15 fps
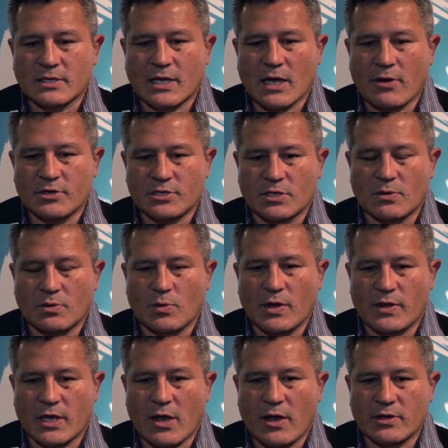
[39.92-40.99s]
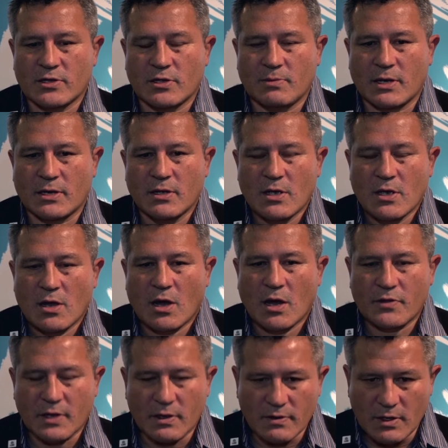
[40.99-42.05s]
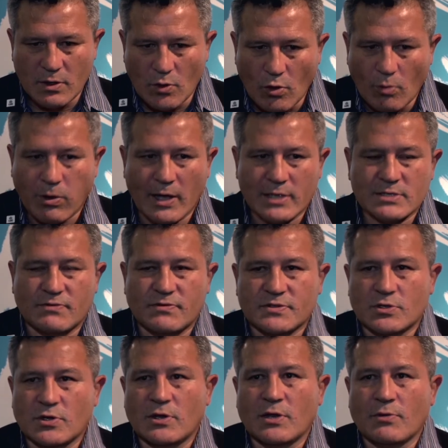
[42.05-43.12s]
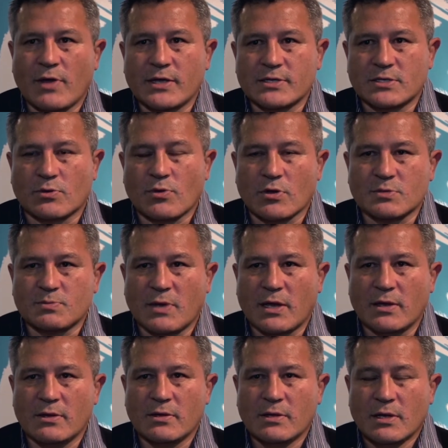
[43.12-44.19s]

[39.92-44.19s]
encouraging where they're going to. But I think the All Blacks have certainly raised the crossbar